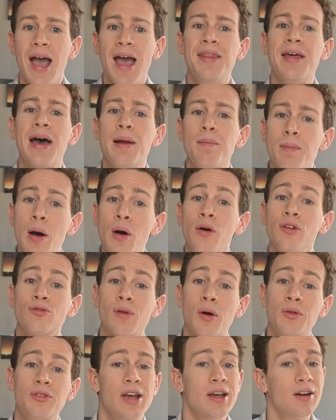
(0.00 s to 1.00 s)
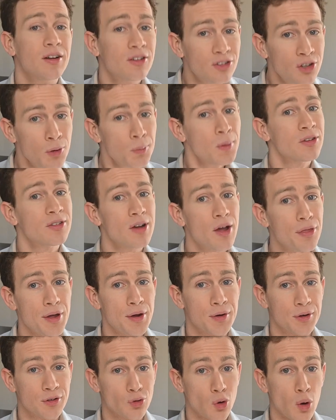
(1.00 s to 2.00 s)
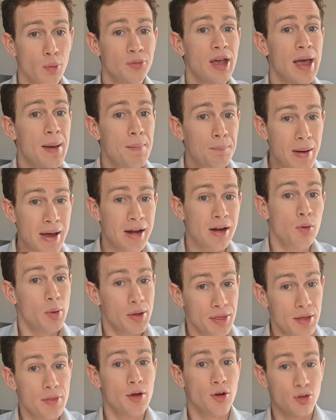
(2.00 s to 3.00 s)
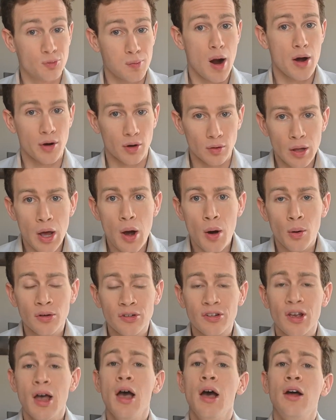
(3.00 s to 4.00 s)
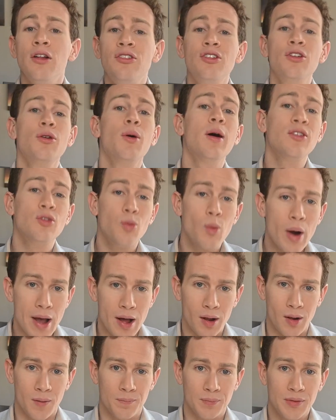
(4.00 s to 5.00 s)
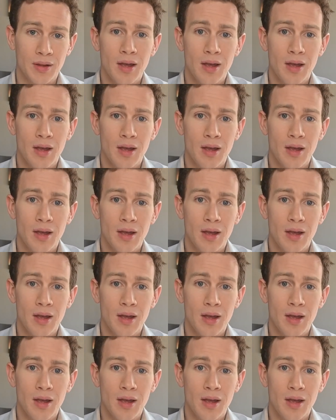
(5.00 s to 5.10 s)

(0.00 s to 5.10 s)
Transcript: and that most rotating supercell thunderstorms embedded within those broader lows do as well.